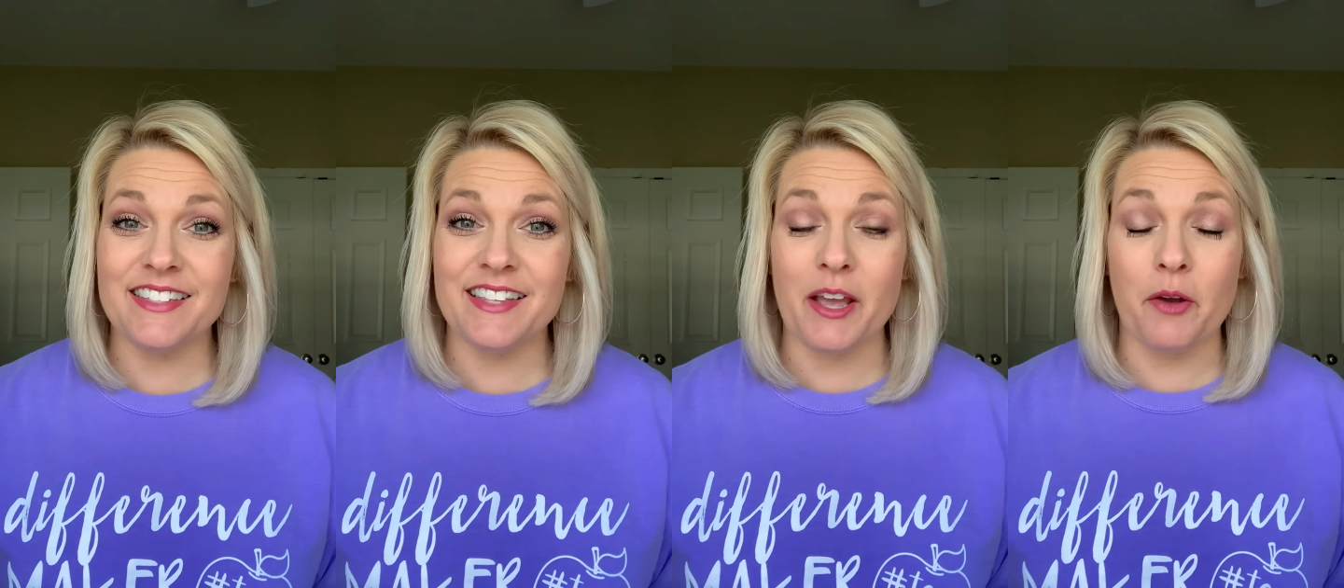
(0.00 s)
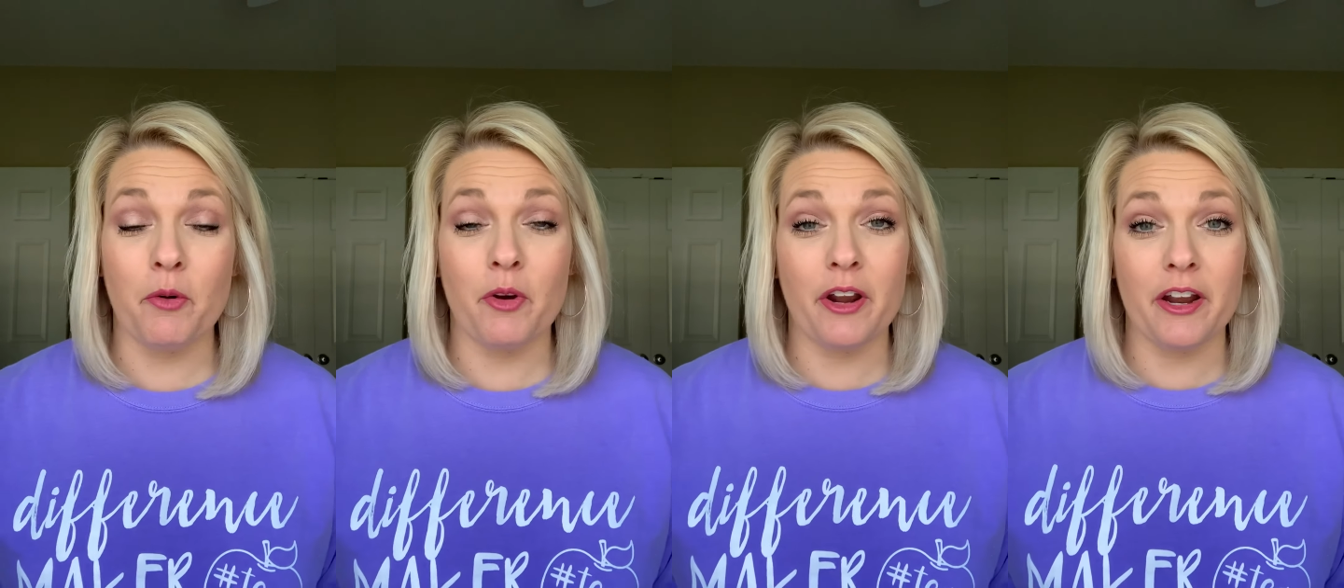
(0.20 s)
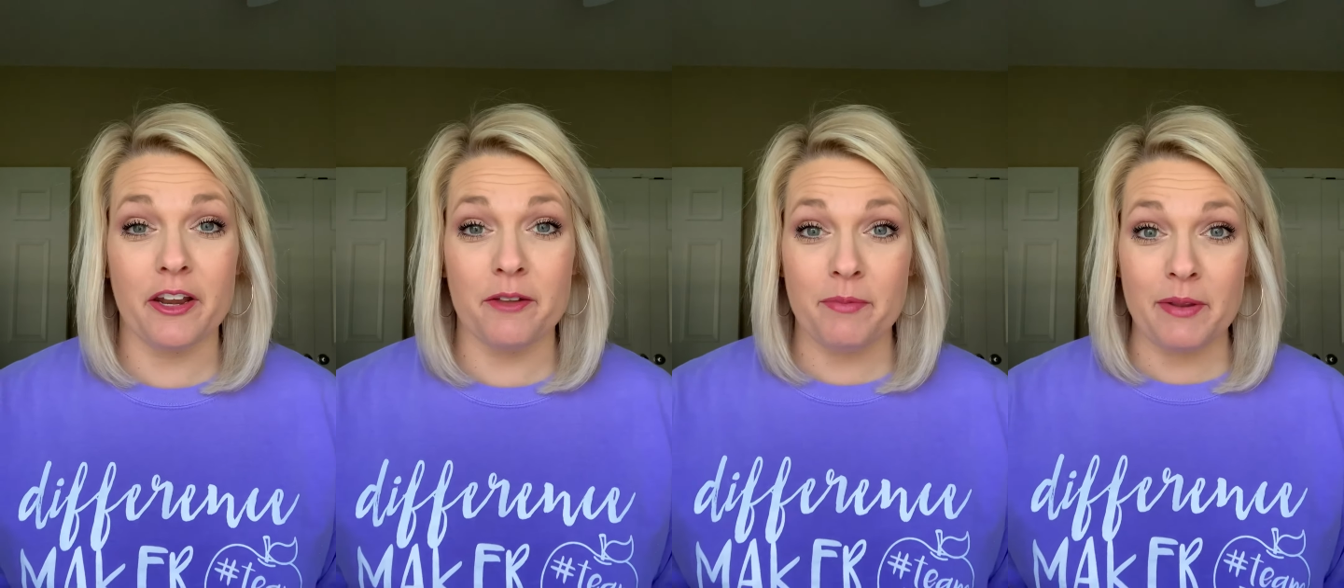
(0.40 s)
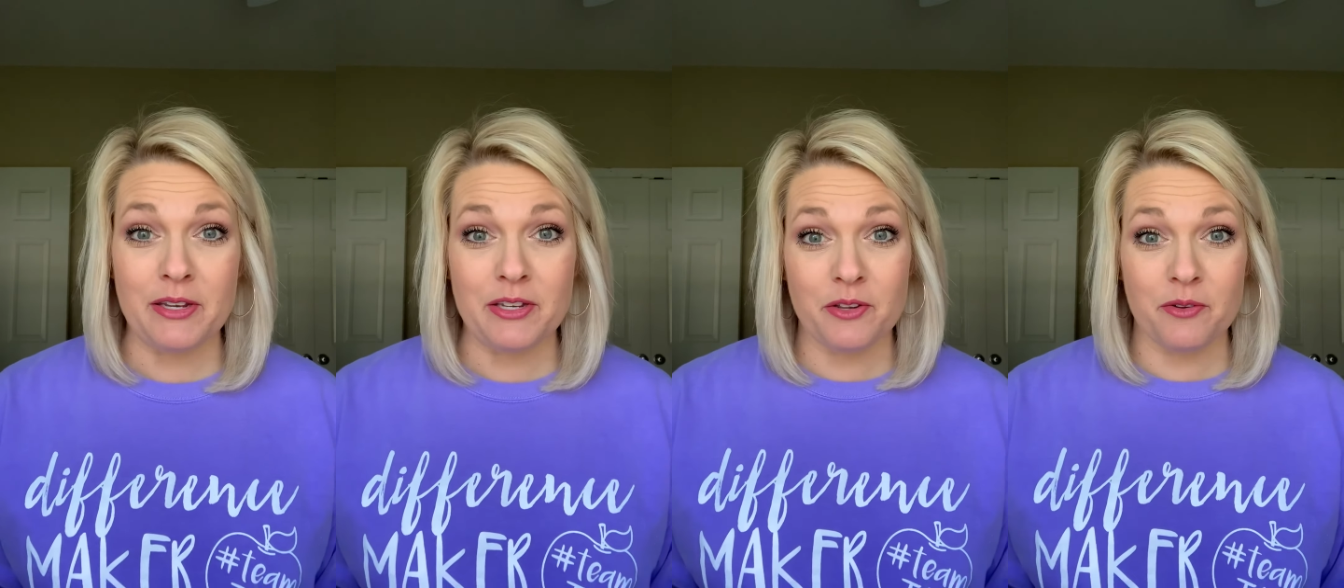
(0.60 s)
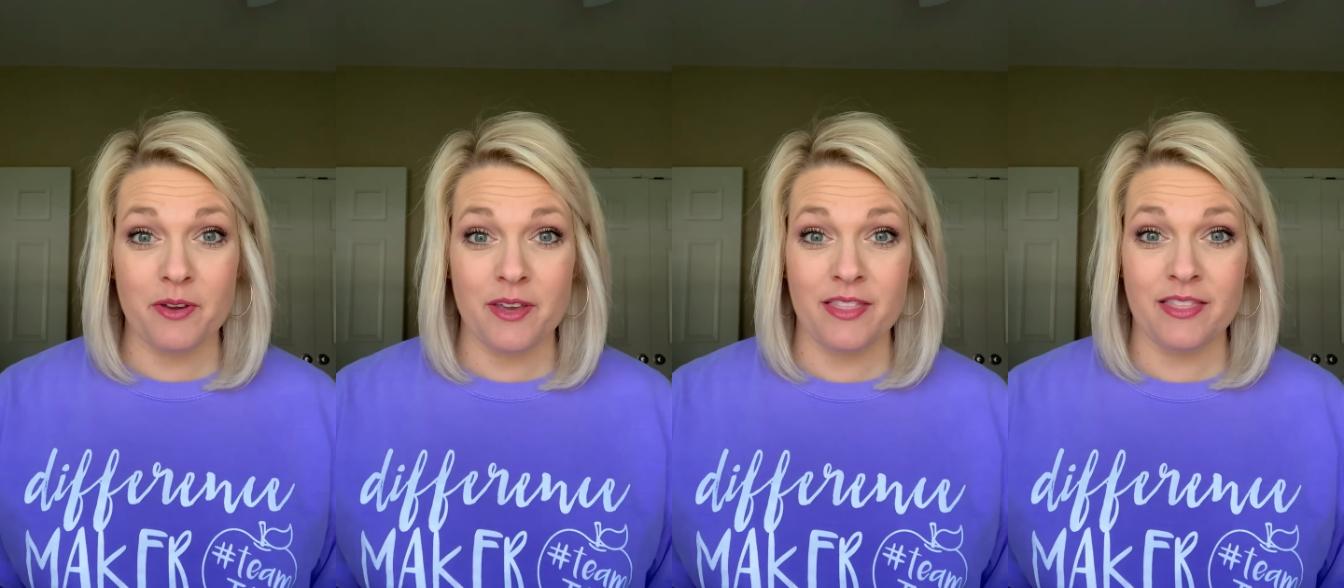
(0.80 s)
that we're going to be
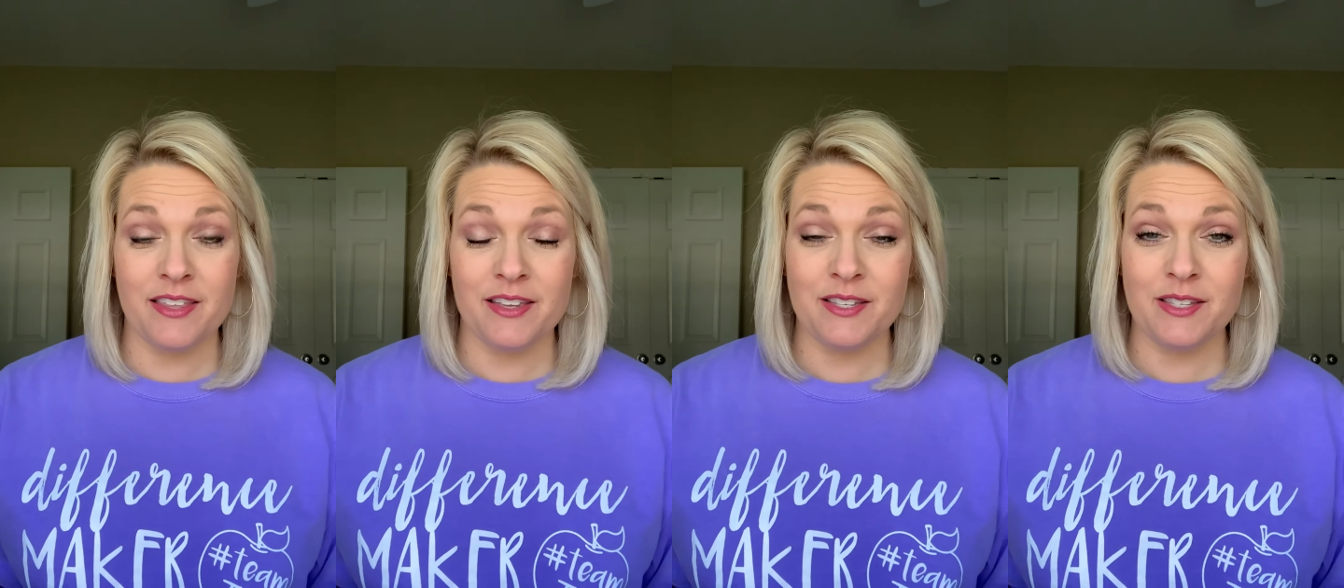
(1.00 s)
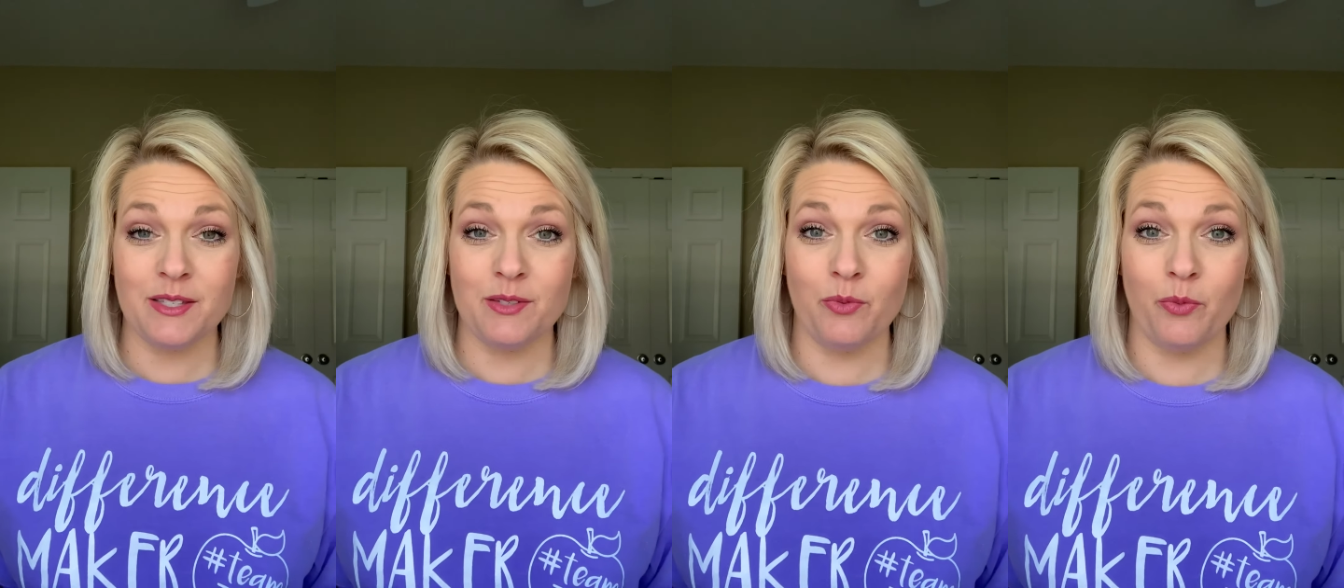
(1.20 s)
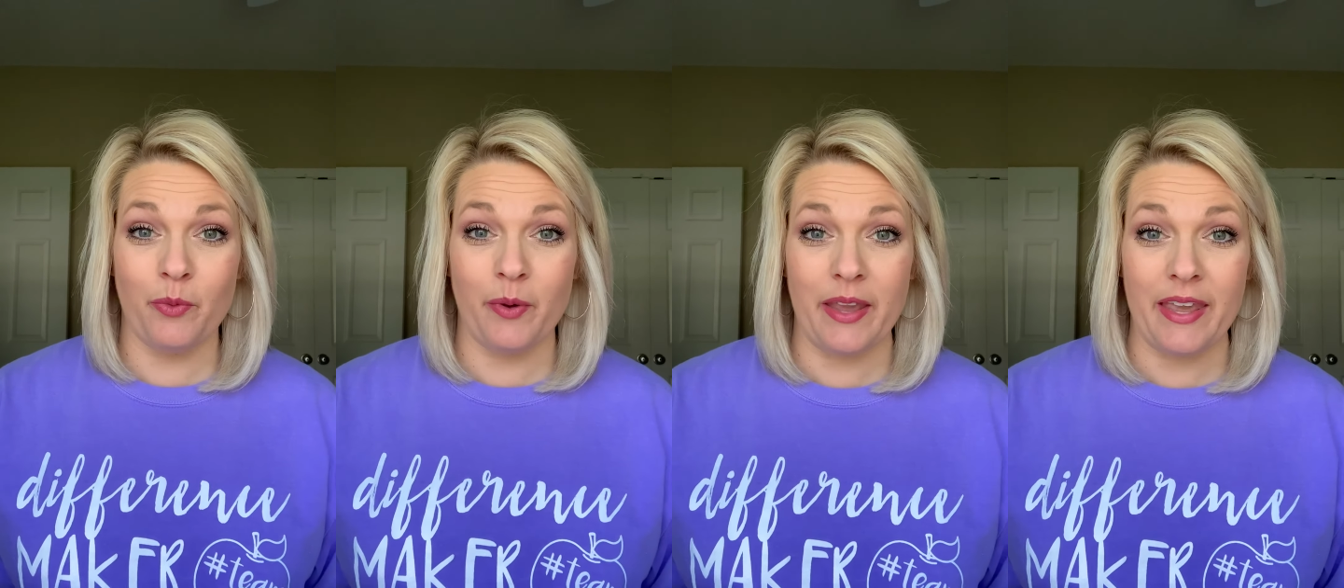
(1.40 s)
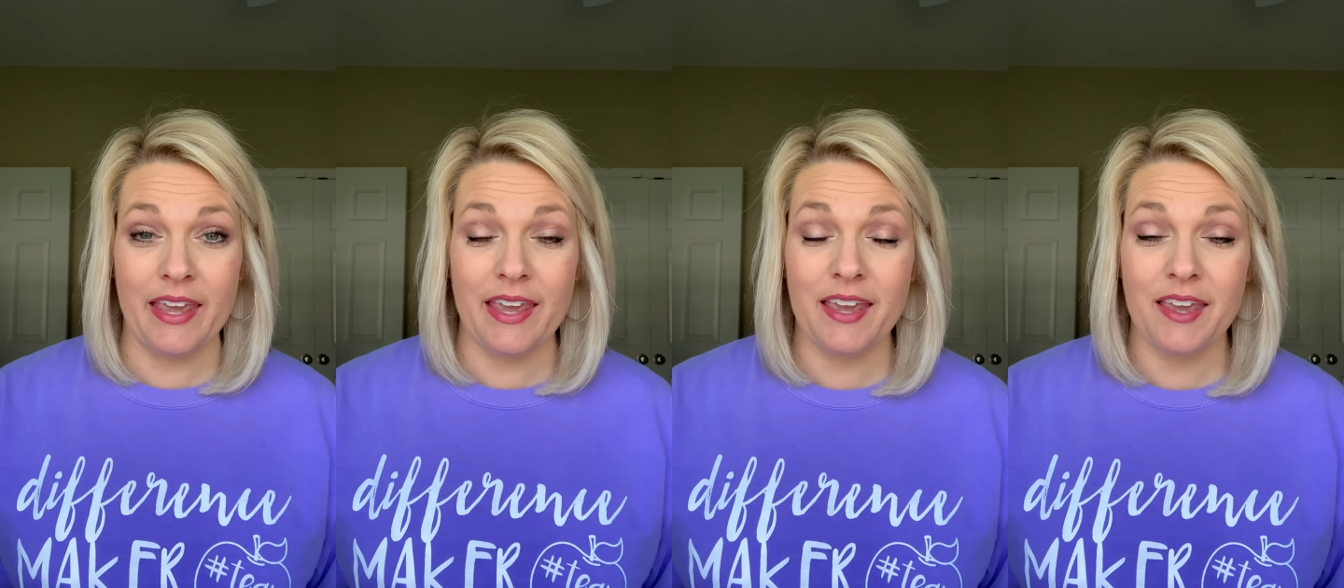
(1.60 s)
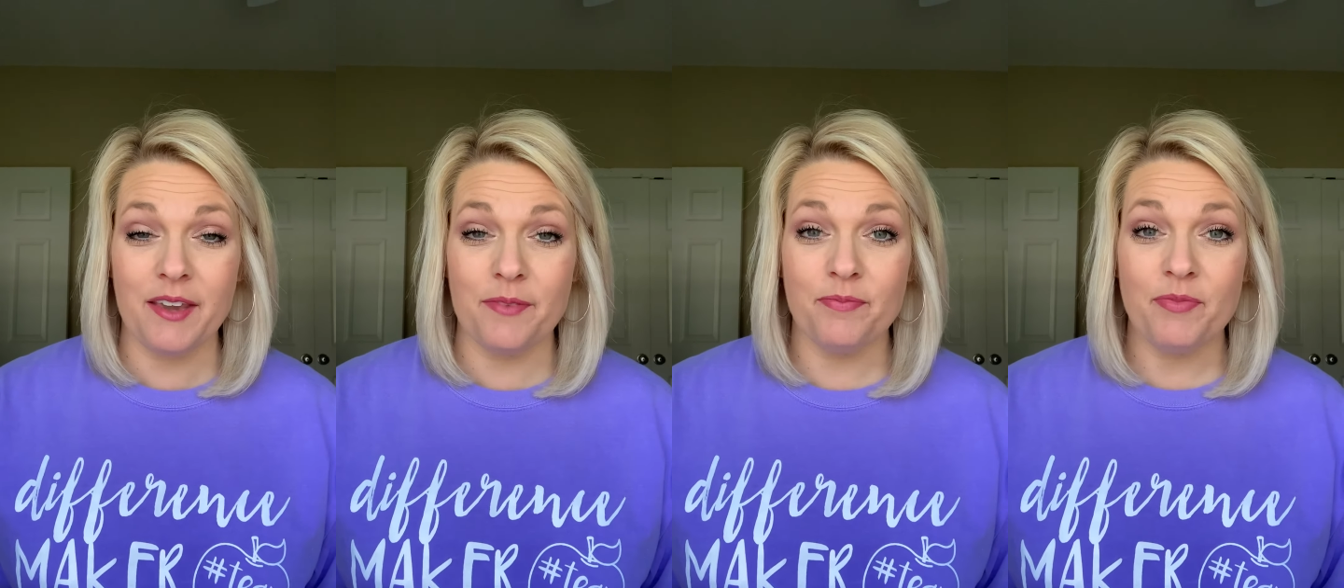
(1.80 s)
doing this
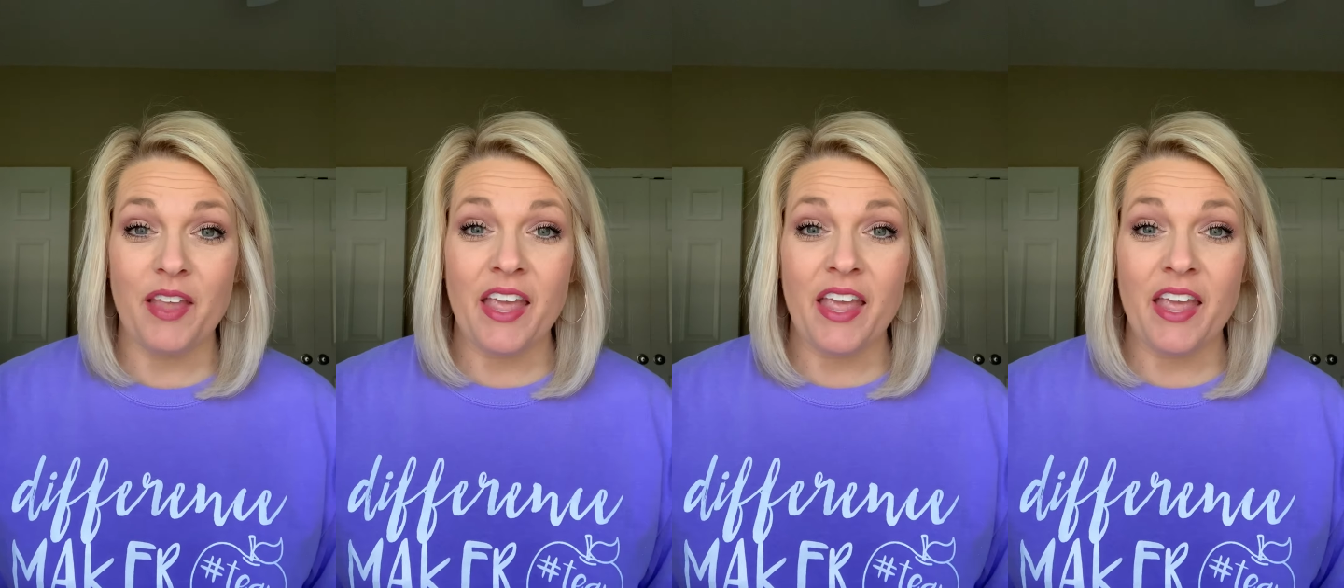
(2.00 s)
week.